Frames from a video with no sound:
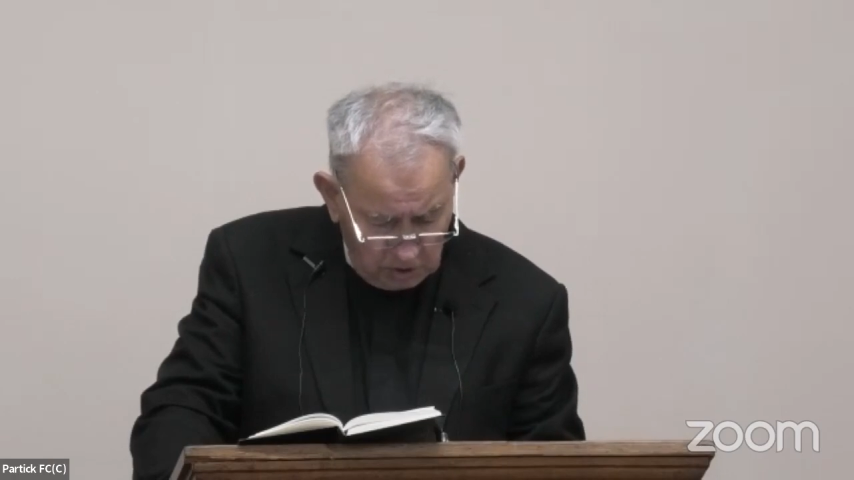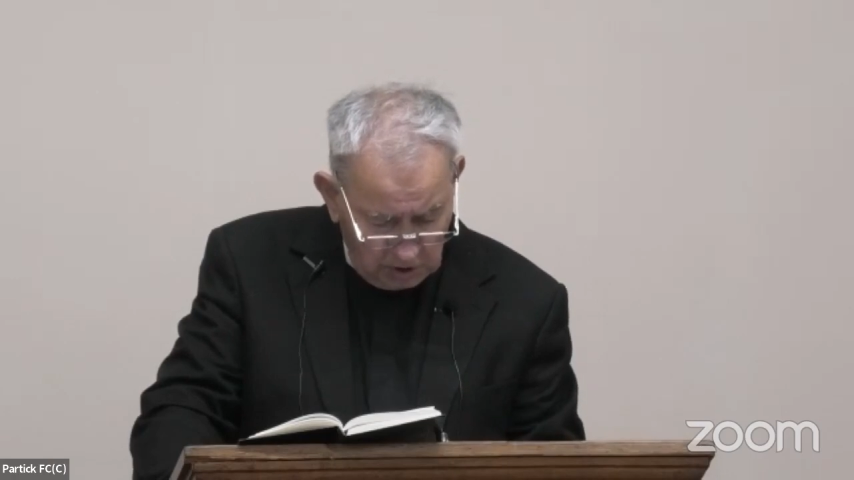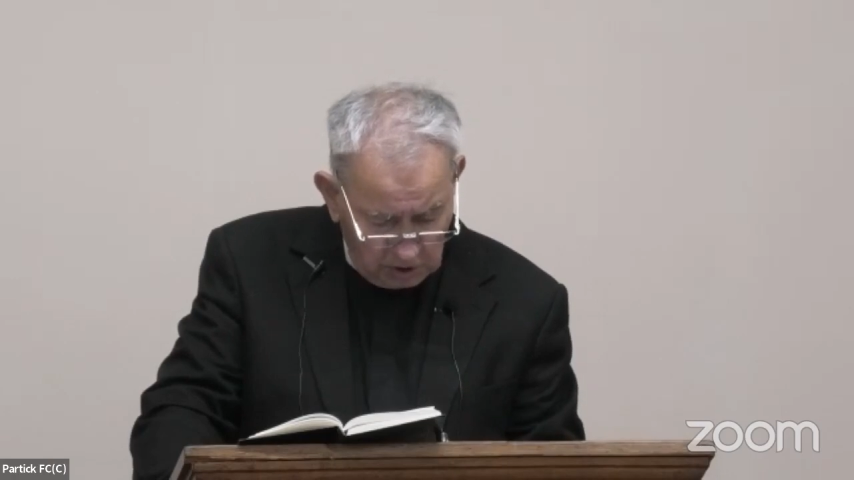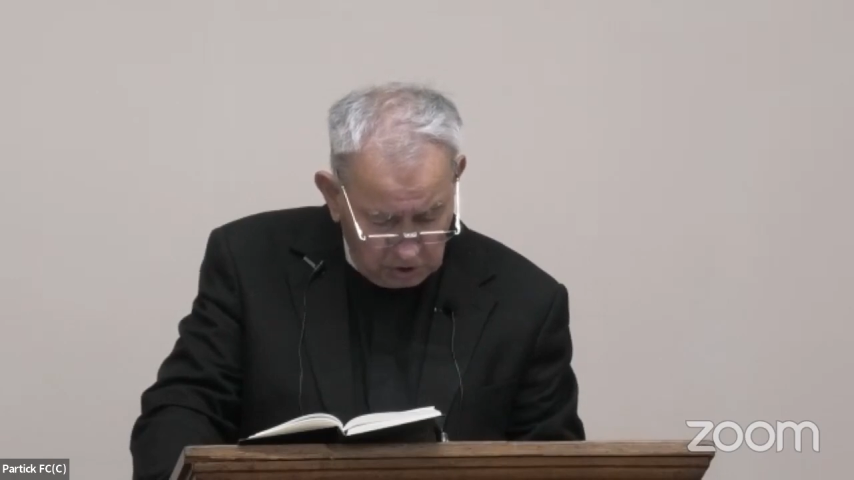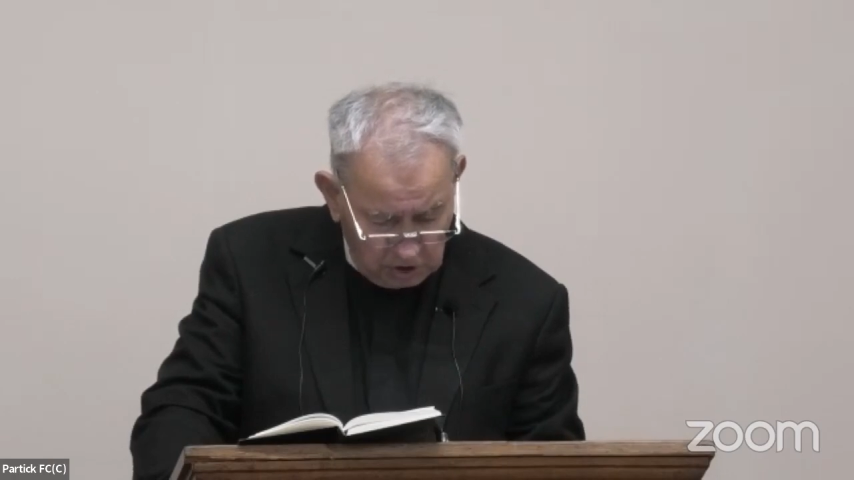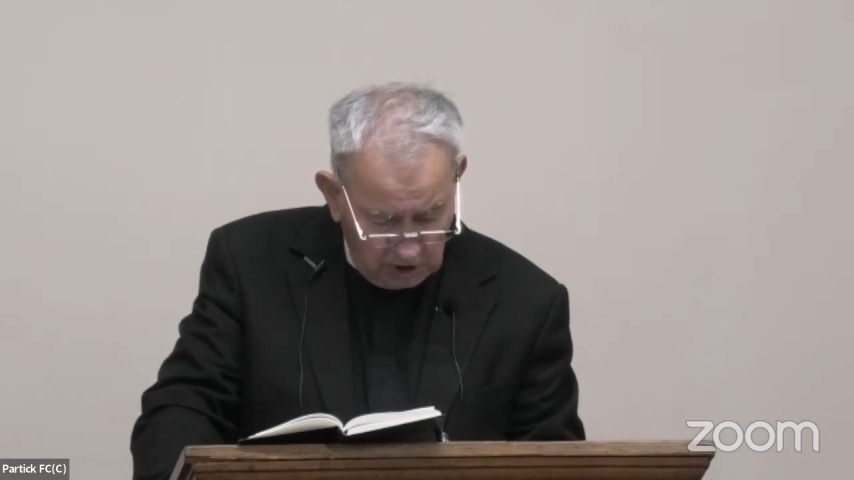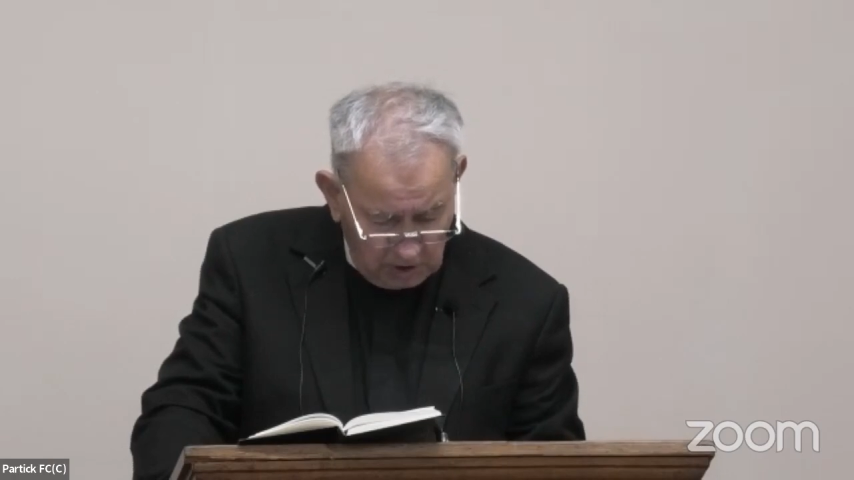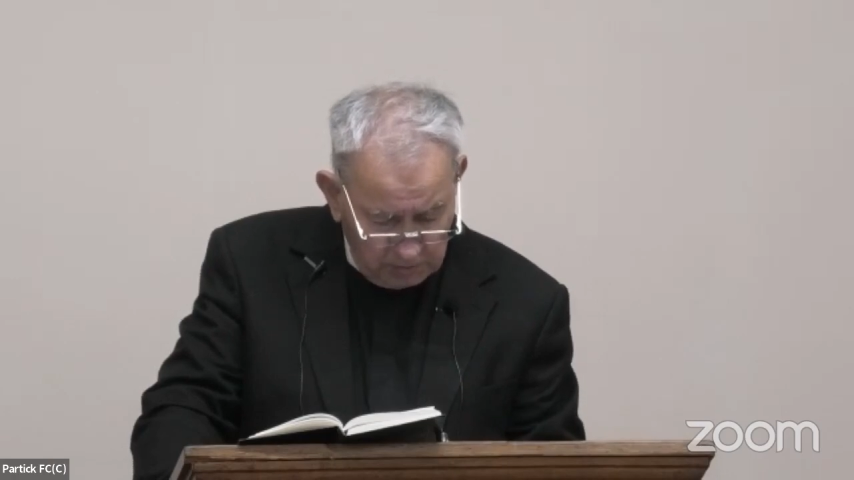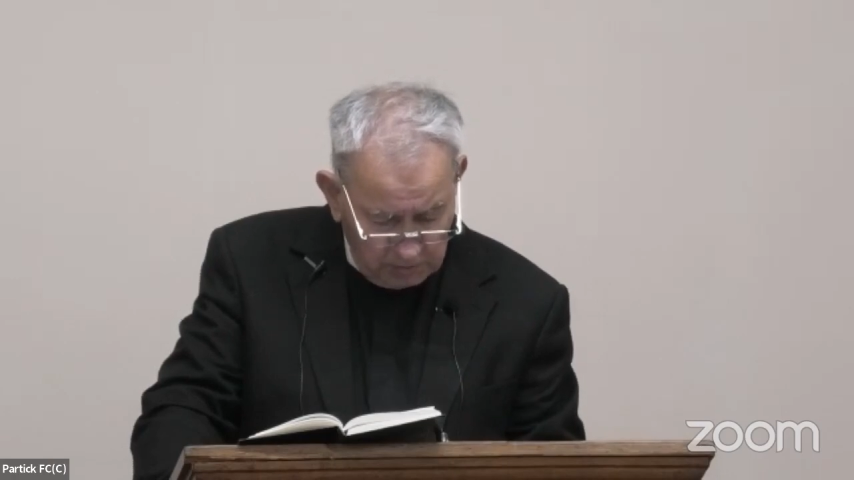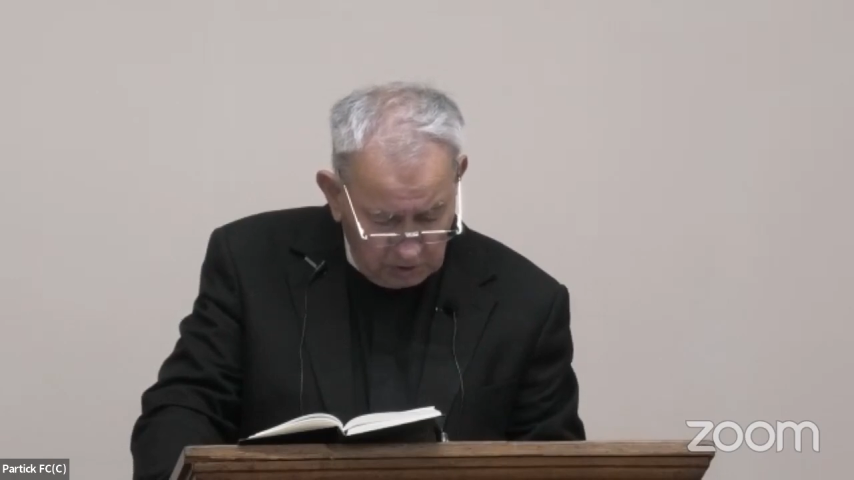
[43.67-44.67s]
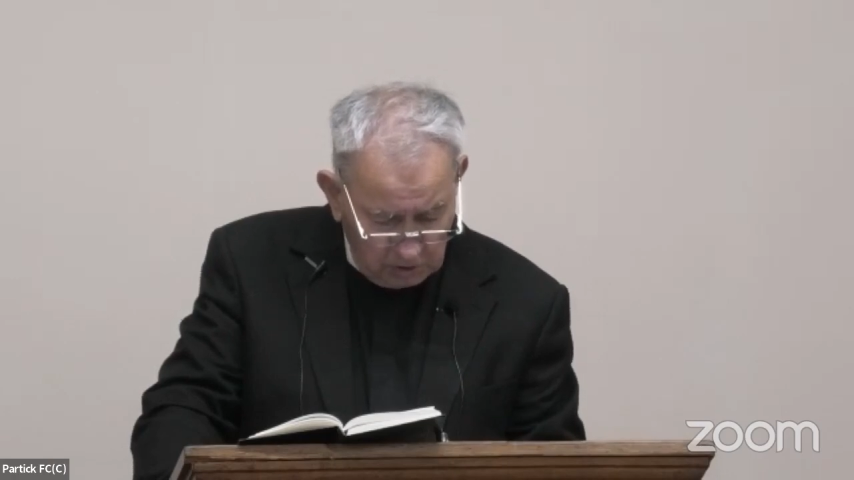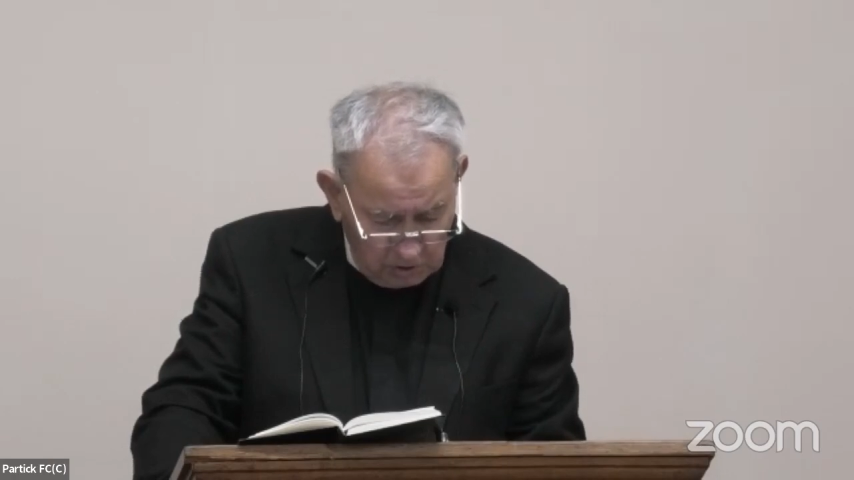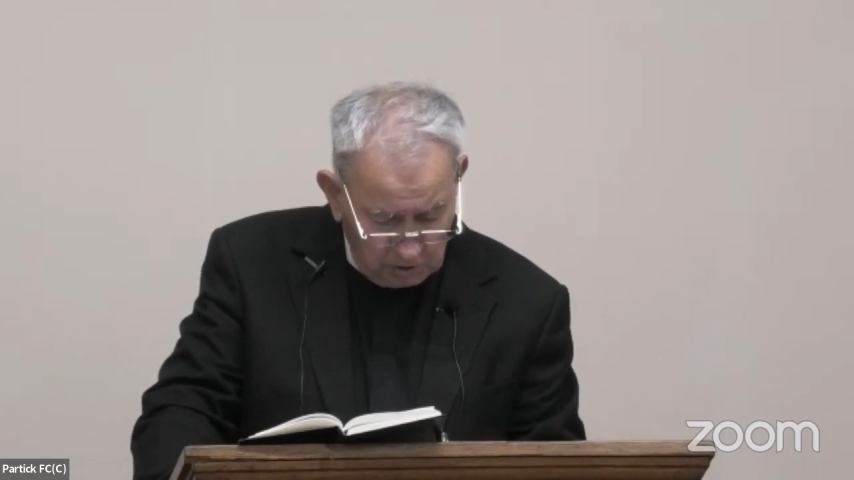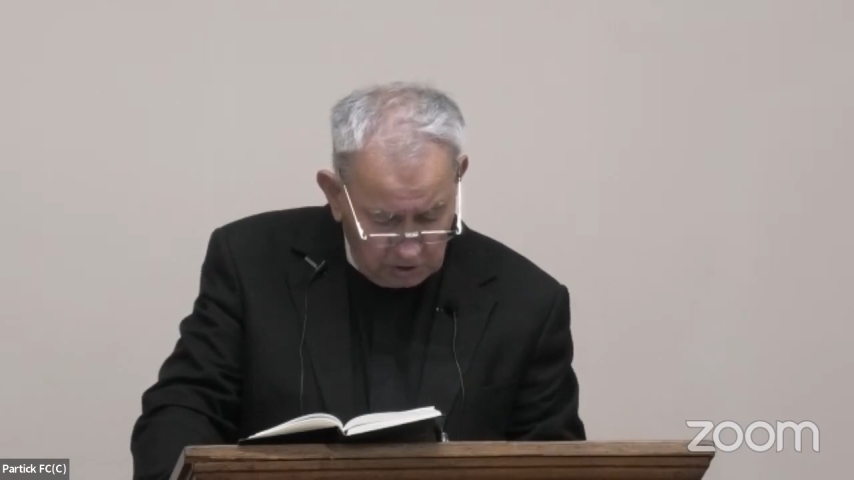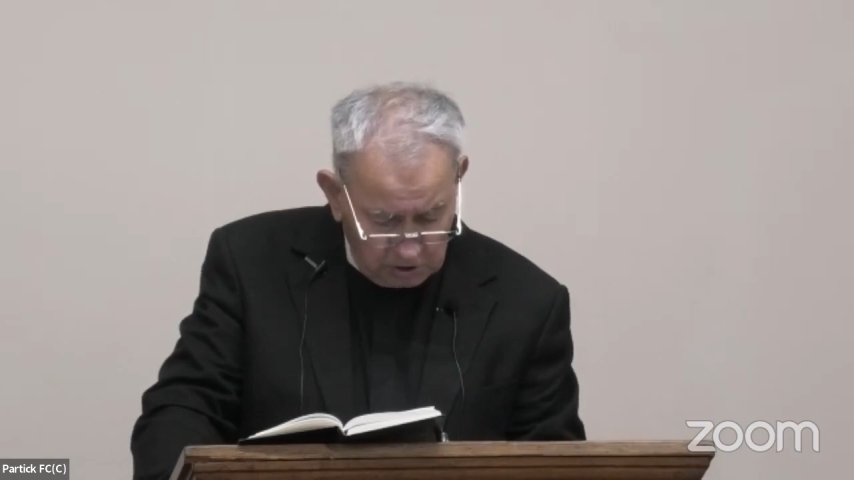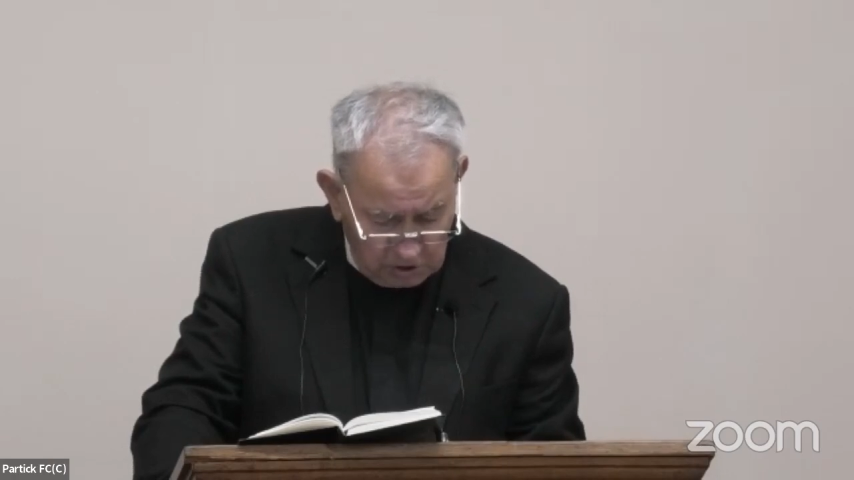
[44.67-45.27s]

yet shall I be glorious